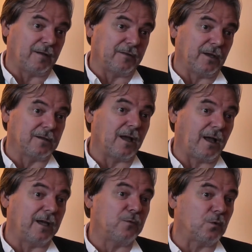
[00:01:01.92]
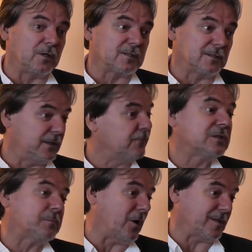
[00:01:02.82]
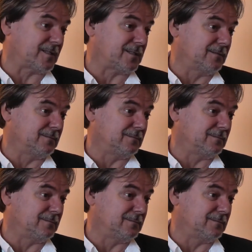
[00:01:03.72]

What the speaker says: then I want a different boss.